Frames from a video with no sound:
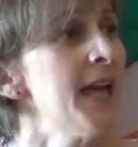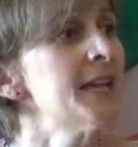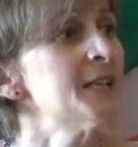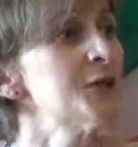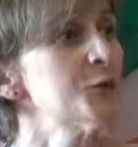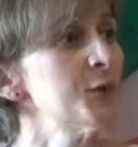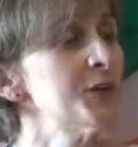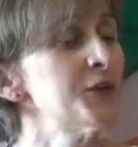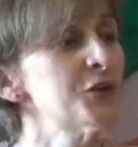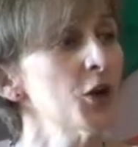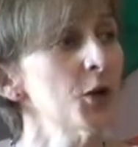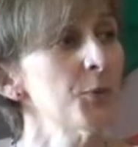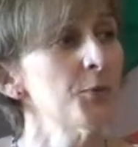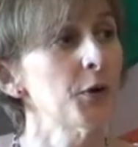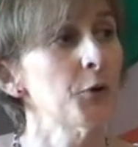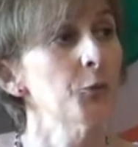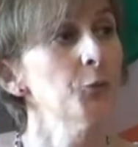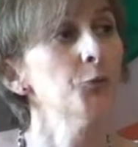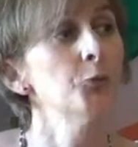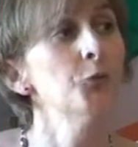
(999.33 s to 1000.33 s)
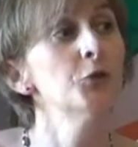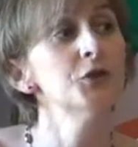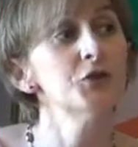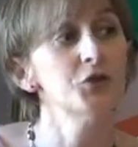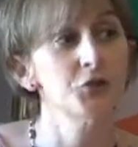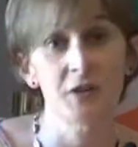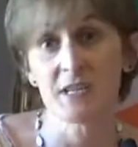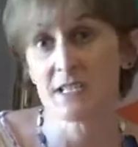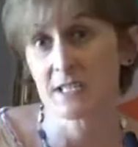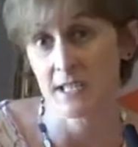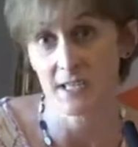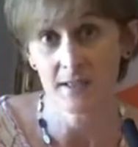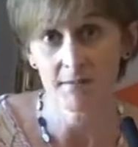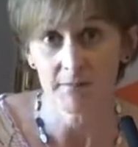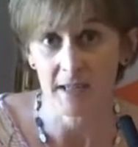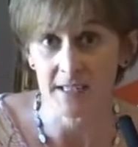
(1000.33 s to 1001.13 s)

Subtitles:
to interpret one treaty,